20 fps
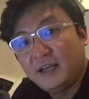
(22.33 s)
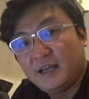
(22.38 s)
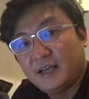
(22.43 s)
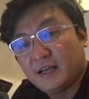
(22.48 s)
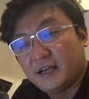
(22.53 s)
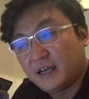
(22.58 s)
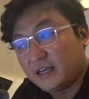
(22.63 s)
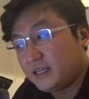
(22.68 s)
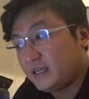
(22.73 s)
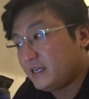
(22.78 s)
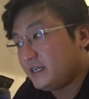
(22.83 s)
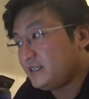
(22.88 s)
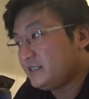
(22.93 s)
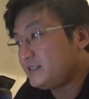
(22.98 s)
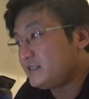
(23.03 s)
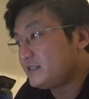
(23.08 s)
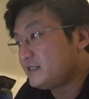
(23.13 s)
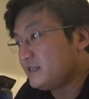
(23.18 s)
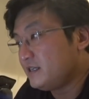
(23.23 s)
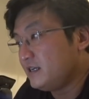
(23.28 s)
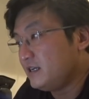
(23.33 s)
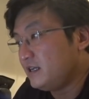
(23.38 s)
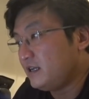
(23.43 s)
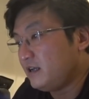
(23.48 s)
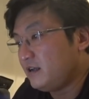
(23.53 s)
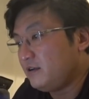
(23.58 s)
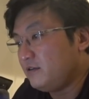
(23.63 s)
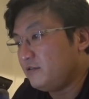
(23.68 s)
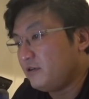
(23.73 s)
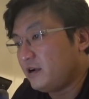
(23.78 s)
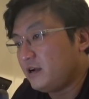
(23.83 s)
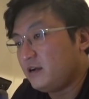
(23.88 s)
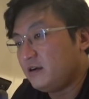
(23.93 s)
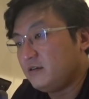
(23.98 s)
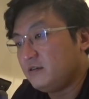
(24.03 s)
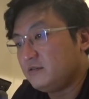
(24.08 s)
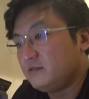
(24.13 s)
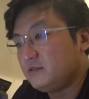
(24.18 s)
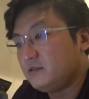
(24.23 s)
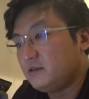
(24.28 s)
Hi guys, another
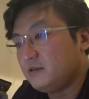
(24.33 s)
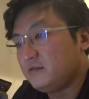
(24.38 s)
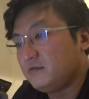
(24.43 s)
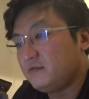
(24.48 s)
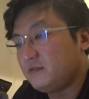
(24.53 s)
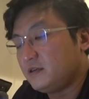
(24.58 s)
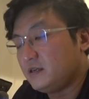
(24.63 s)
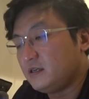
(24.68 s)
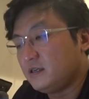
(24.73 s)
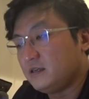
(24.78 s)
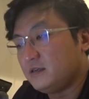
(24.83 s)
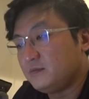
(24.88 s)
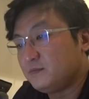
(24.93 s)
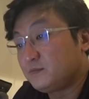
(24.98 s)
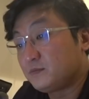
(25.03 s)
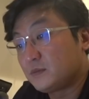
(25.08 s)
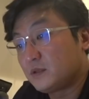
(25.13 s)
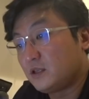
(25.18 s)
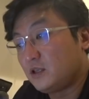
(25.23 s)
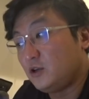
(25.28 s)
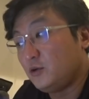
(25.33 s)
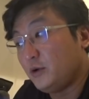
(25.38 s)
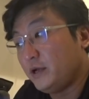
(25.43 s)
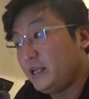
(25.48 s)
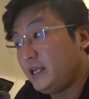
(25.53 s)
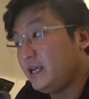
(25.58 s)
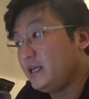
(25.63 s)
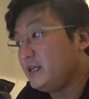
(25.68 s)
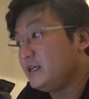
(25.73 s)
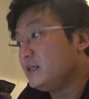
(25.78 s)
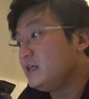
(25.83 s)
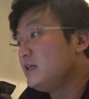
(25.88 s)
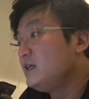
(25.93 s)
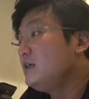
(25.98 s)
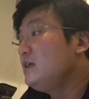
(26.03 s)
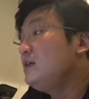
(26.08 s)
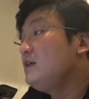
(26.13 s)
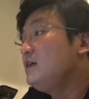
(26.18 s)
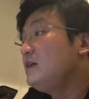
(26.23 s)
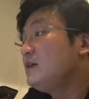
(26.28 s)
round of Q&A.
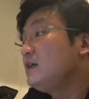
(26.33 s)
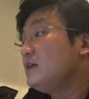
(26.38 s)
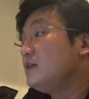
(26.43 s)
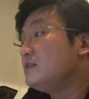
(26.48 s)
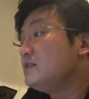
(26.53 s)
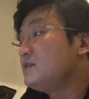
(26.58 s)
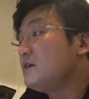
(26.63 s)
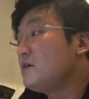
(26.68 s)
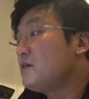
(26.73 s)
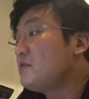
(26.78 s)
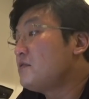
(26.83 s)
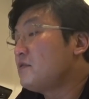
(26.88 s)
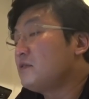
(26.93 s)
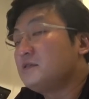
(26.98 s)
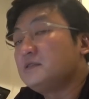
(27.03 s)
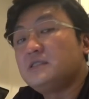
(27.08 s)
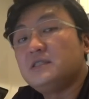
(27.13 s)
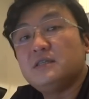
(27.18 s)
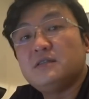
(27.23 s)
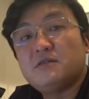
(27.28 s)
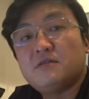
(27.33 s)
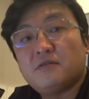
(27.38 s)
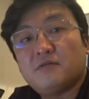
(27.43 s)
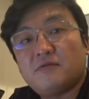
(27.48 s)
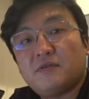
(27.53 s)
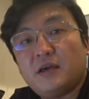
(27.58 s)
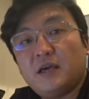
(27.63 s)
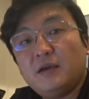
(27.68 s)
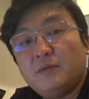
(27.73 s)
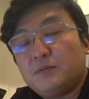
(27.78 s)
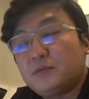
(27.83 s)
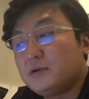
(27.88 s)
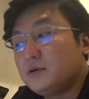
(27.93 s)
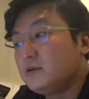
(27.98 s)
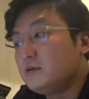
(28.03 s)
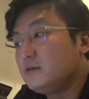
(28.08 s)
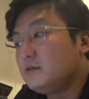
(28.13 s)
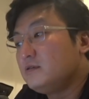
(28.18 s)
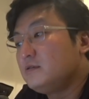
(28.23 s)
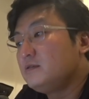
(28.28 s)
It's 13th of
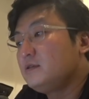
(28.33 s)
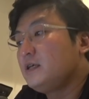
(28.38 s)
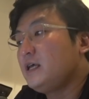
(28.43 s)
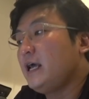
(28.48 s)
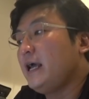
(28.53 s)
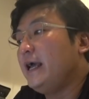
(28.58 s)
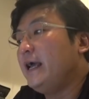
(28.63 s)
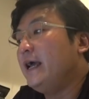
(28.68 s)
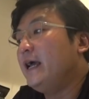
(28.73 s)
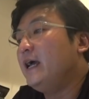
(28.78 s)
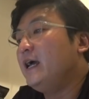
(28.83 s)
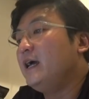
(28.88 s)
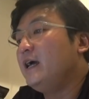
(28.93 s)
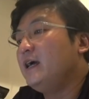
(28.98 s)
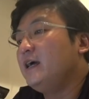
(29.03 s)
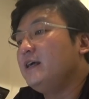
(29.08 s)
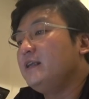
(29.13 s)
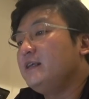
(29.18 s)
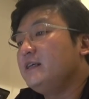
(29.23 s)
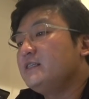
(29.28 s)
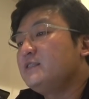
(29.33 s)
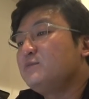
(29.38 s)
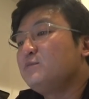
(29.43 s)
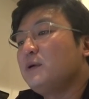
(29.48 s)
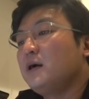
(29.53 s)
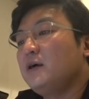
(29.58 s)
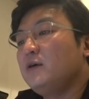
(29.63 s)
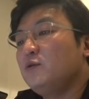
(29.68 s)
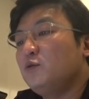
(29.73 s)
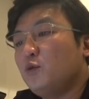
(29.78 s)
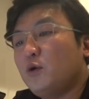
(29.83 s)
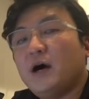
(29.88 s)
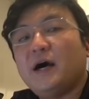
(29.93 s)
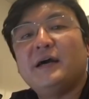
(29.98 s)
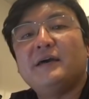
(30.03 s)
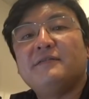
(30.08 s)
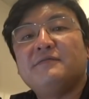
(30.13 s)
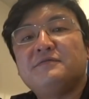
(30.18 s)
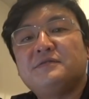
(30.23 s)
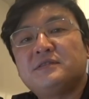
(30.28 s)
April and it's my
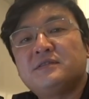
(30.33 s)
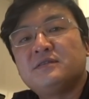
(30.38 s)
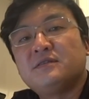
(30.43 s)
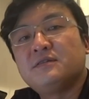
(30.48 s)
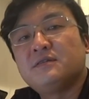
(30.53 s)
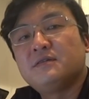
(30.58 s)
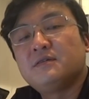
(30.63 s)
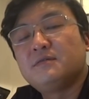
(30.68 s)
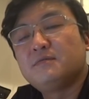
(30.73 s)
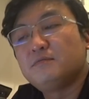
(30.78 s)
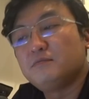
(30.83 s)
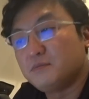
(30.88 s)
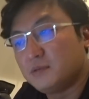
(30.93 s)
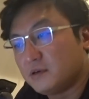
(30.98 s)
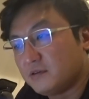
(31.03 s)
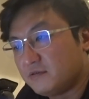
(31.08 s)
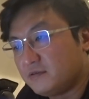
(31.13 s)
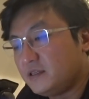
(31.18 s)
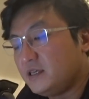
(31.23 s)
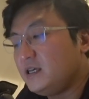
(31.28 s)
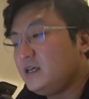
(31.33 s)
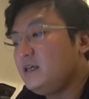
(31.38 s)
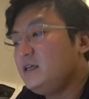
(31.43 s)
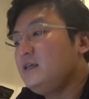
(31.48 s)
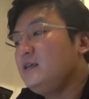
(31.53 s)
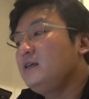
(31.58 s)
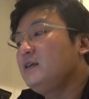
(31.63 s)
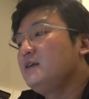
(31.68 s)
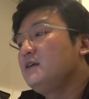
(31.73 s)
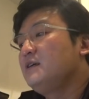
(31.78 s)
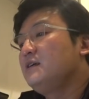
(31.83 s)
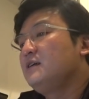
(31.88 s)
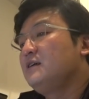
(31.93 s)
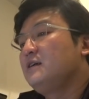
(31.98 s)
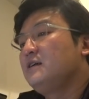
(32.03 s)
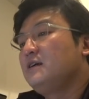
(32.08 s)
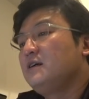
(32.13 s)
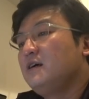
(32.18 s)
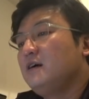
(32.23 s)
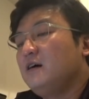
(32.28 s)
wife's birthday.
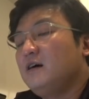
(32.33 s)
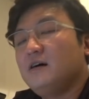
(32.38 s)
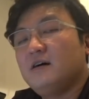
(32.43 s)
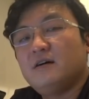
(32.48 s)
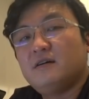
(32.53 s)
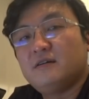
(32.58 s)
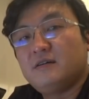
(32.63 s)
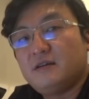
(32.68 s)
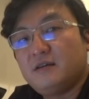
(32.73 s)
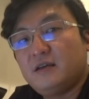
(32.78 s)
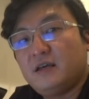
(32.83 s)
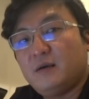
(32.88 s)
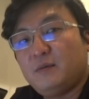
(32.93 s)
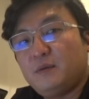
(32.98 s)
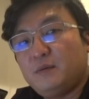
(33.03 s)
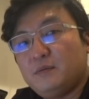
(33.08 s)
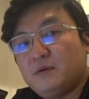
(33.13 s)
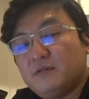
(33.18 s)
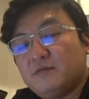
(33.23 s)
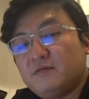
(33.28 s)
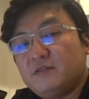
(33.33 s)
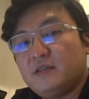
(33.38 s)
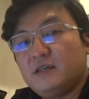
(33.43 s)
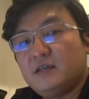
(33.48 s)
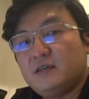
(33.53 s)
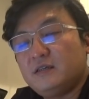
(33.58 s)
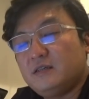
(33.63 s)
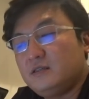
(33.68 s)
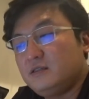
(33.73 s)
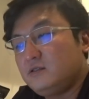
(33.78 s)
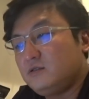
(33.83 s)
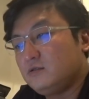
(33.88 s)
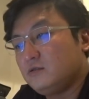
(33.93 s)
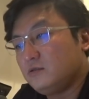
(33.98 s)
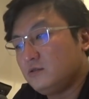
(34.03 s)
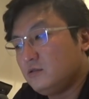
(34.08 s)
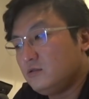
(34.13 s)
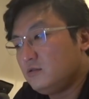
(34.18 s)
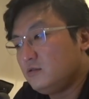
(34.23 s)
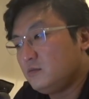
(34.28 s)
Happy birthday to
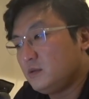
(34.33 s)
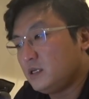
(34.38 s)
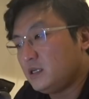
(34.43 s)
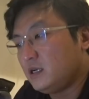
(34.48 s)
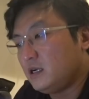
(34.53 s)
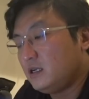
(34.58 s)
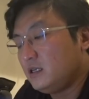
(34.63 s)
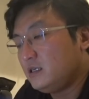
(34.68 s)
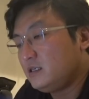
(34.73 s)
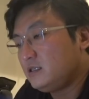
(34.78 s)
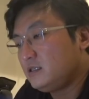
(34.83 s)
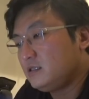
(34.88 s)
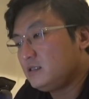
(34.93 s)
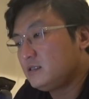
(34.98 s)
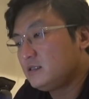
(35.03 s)
you, my darling.